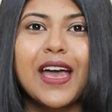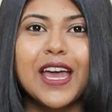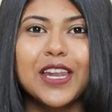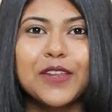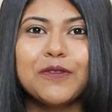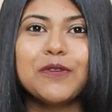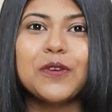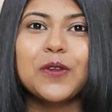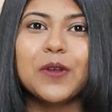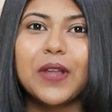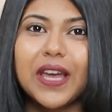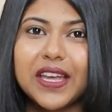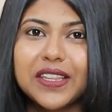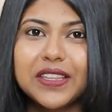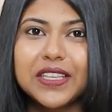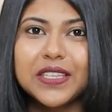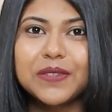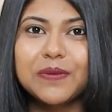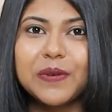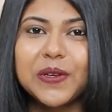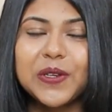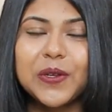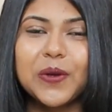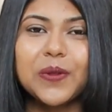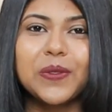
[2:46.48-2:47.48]
And if you like
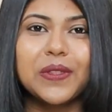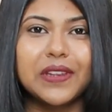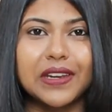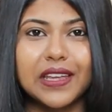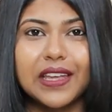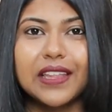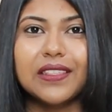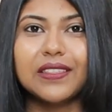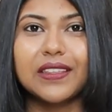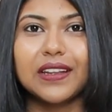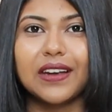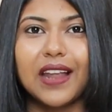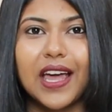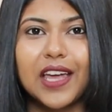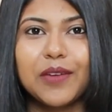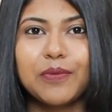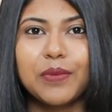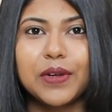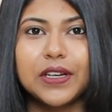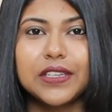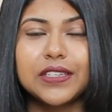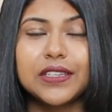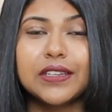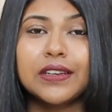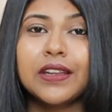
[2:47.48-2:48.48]
this video, then hit the
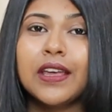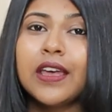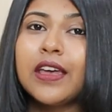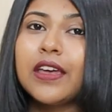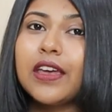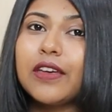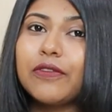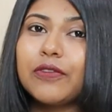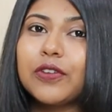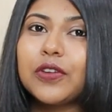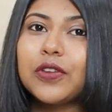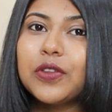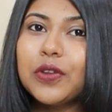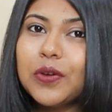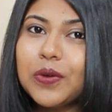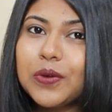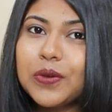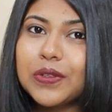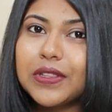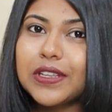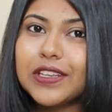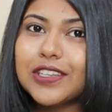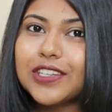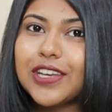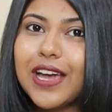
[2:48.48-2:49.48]
like button. If you're new
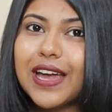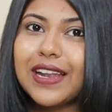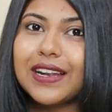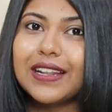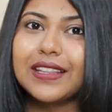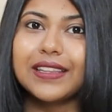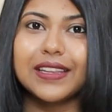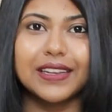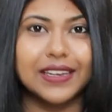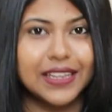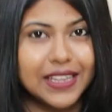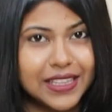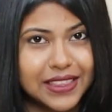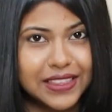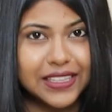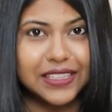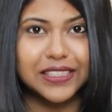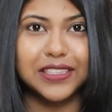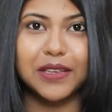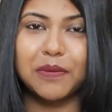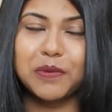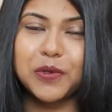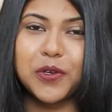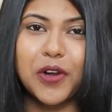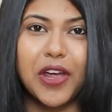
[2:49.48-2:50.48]
to the channel, then hit the
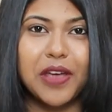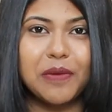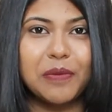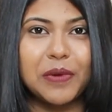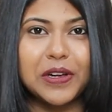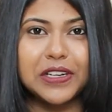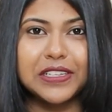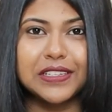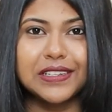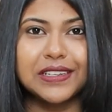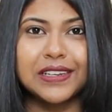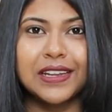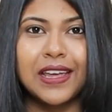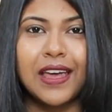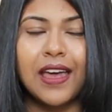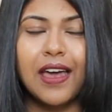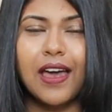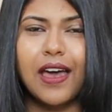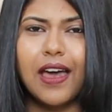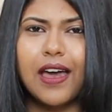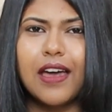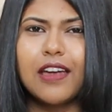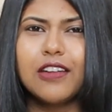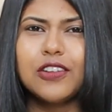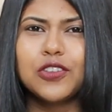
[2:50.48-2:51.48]
subscribe button.
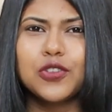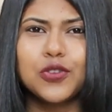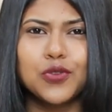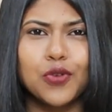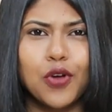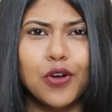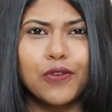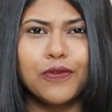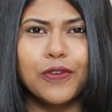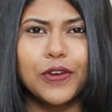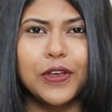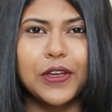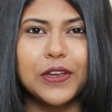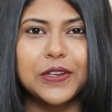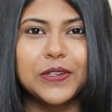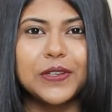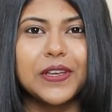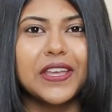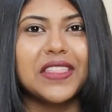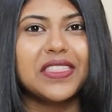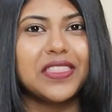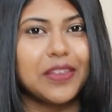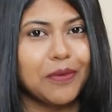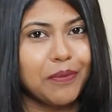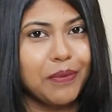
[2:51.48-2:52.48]
And do not forget to
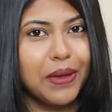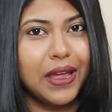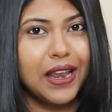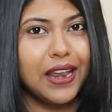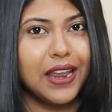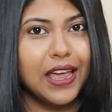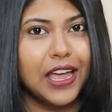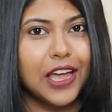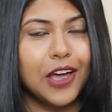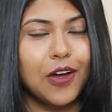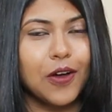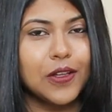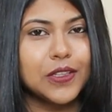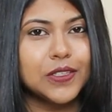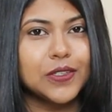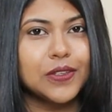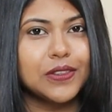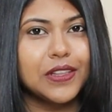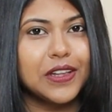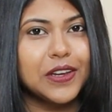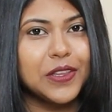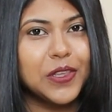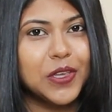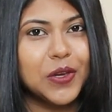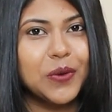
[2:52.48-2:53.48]
hit the bell icon so
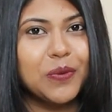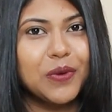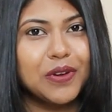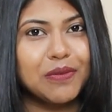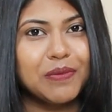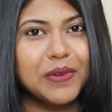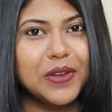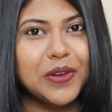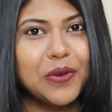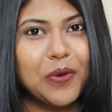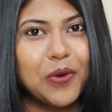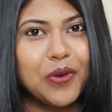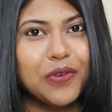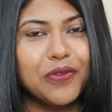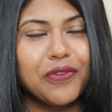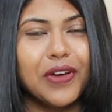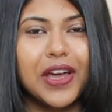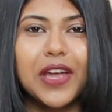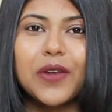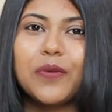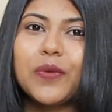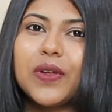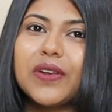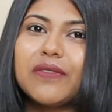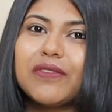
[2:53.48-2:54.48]
that you will be
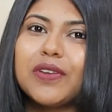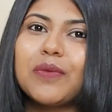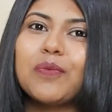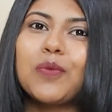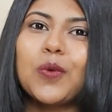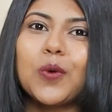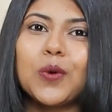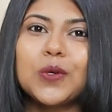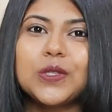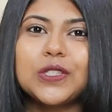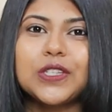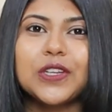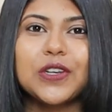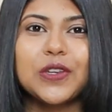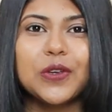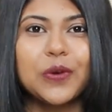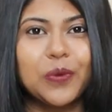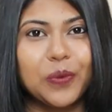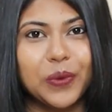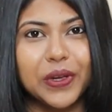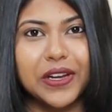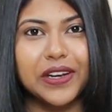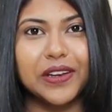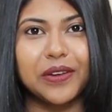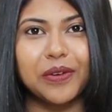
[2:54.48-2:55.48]
notified when we post a
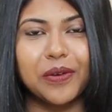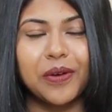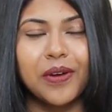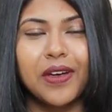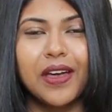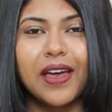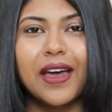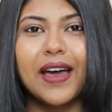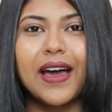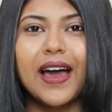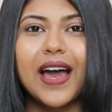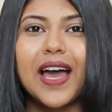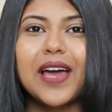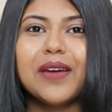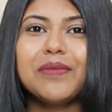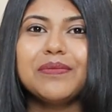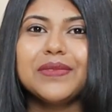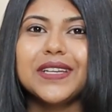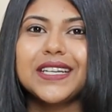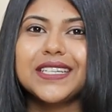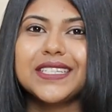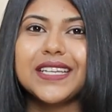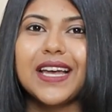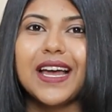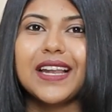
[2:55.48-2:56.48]
new video.
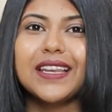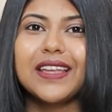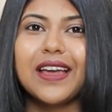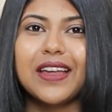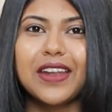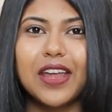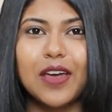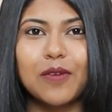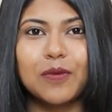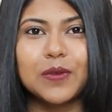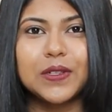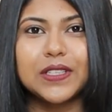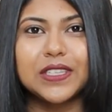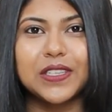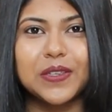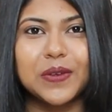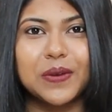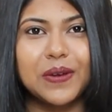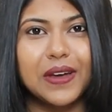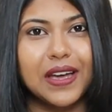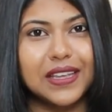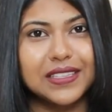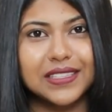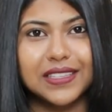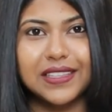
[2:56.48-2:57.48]
I'm Natalia and I will see
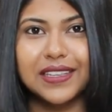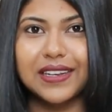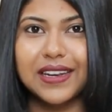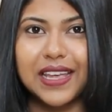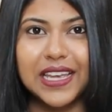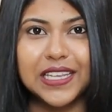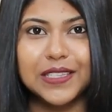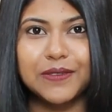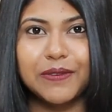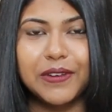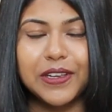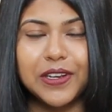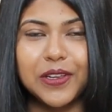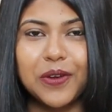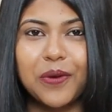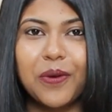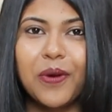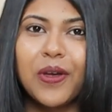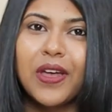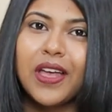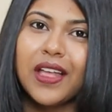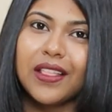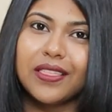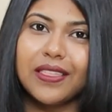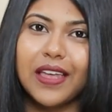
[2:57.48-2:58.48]
you guys in the next
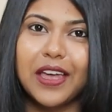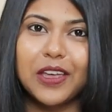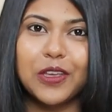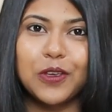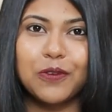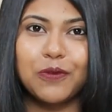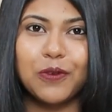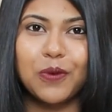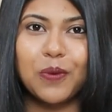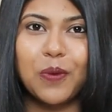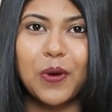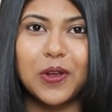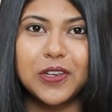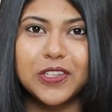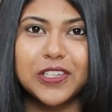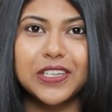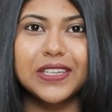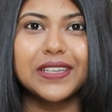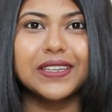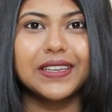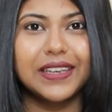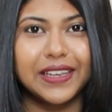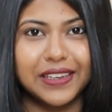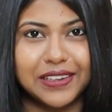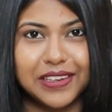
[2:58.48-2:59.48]
video. Thank you for
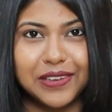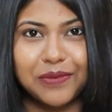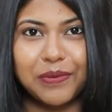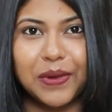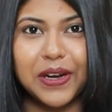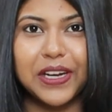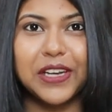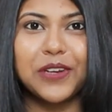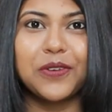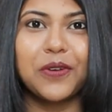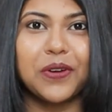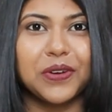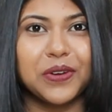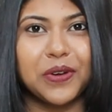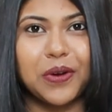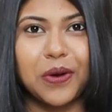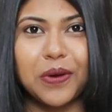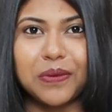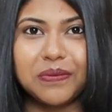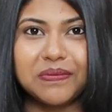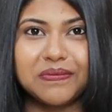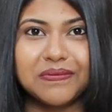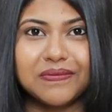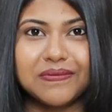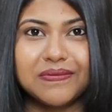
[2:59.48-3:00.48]
watching
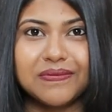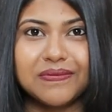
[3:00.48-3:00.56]
IndianMoney.com.